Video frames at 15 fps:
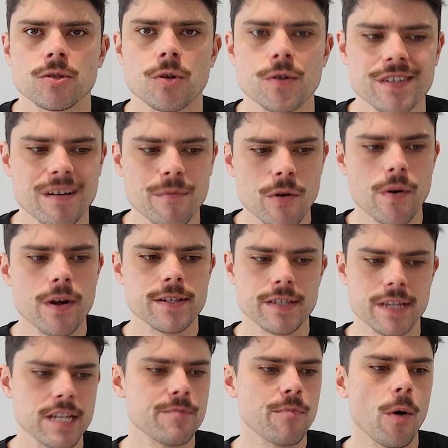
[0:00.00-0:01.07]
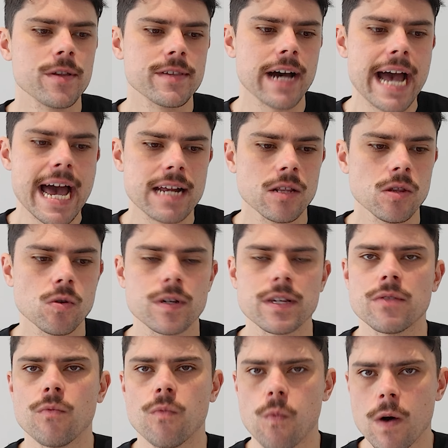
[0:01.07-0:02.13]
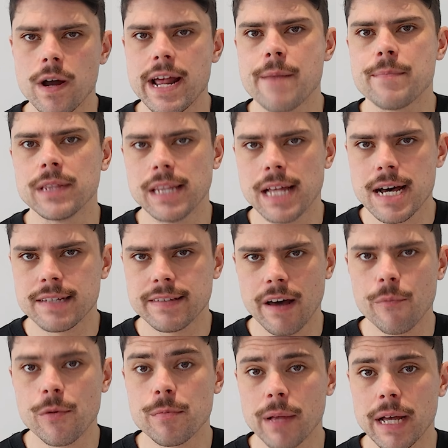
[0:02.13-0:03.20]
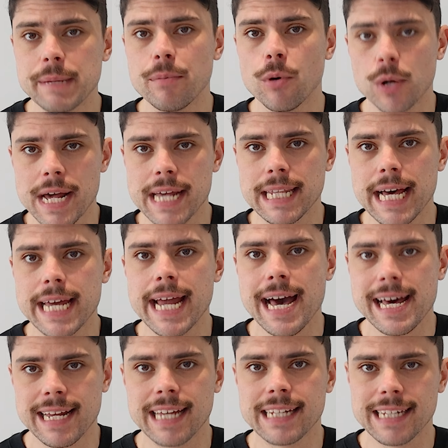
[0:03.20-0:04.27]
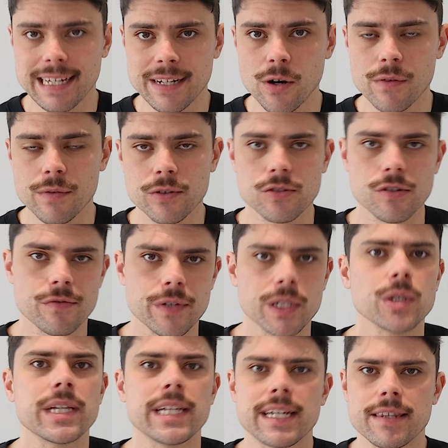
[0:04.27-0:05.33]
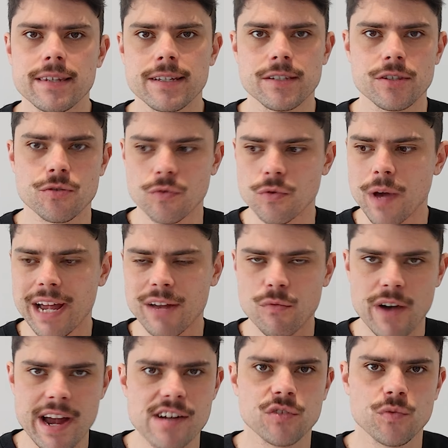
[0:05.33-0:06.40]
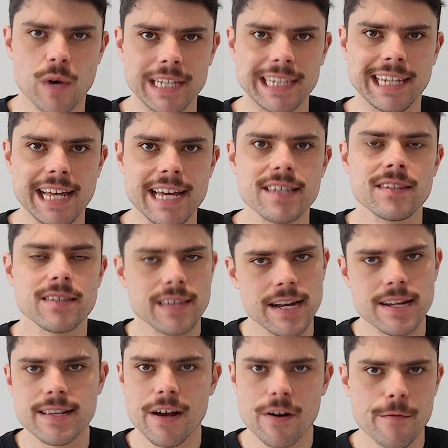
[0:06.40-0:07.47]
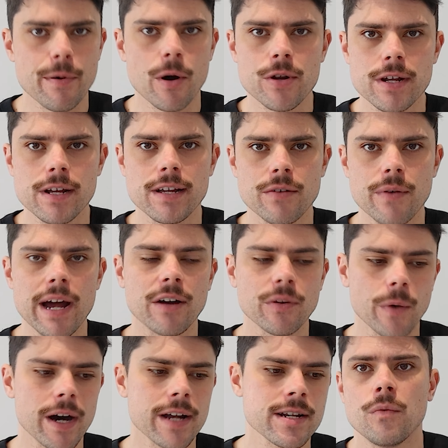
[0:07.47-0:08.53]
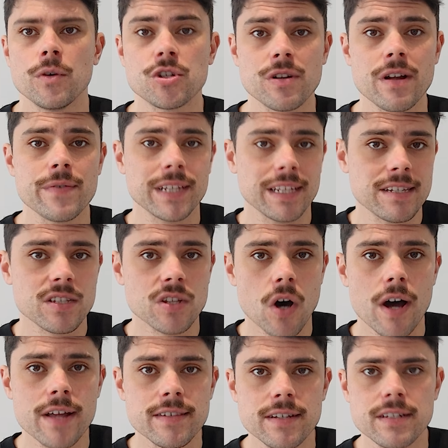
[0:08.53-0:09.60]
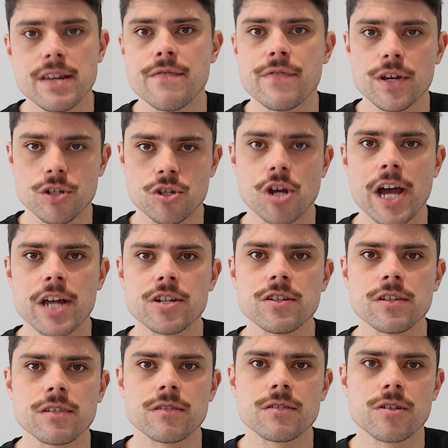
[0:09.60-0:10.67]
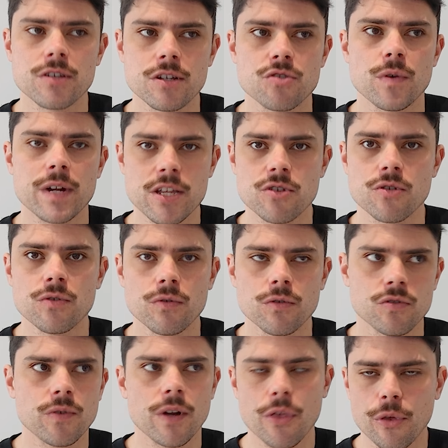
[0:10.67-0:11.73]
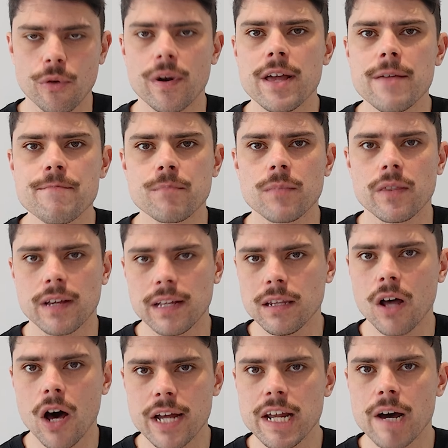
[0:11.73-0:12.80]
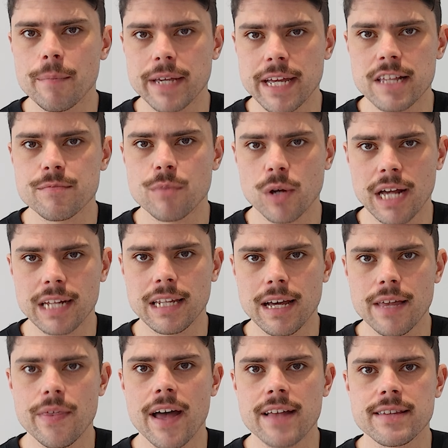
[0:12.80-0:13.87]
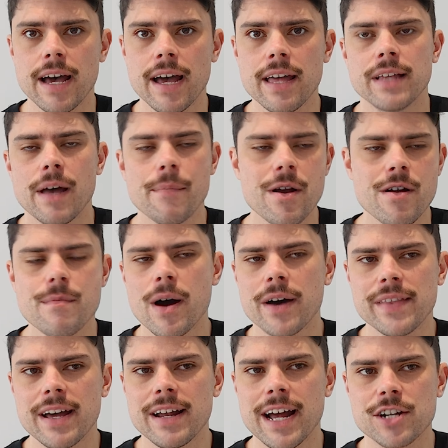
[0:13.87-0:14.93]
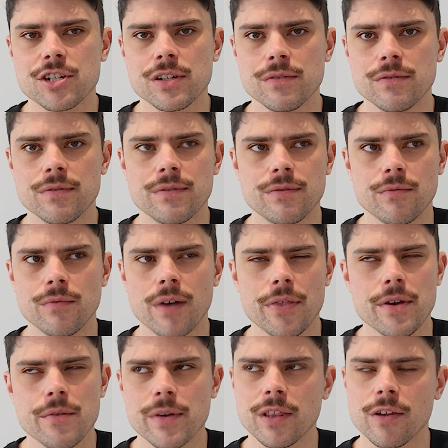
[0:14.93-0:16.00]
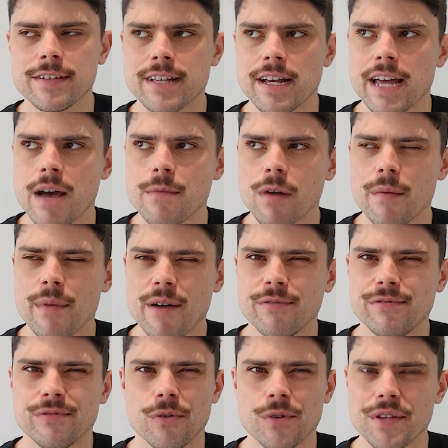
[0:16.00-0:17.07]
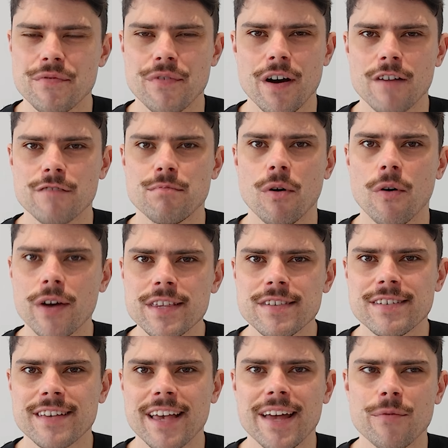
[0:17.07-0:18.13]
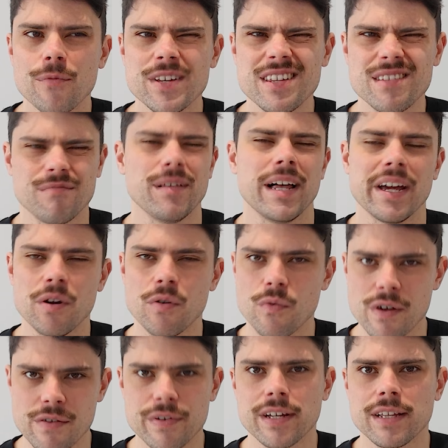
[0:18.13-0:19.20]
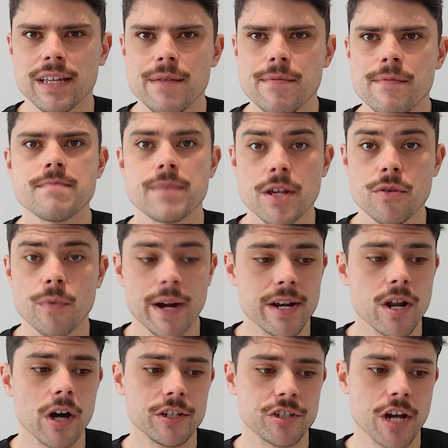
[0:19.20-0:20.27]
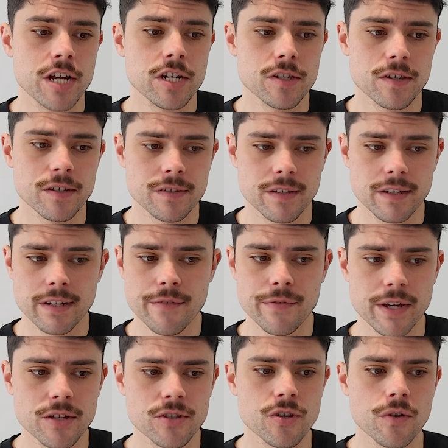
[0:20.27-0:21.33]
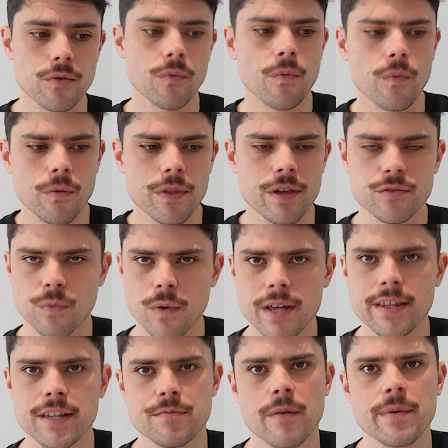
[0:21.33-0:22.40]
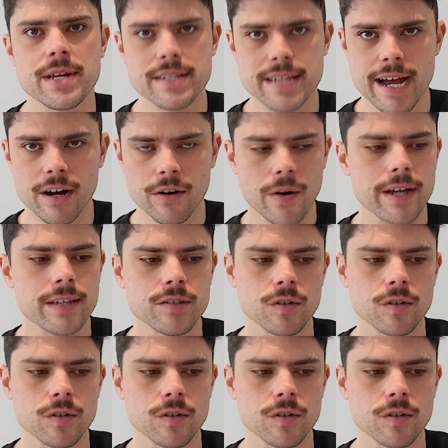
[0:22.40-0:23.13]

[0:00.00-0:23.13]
So to summarize these points, I had a look at what happened last time we played Port Adelaide at Adelaide Oval. So if we're looking at this through a round one lens, that is our opponent in round one, we should have at least 9 significant changes to the 22 or 23 that lined up against Port Adelaide that day. Now, bear in mind that actually, I think we lost that game by about 45 points and we didn't play horrifically. But either way, 9 changes is significant. So there's one that's probably a downgrade.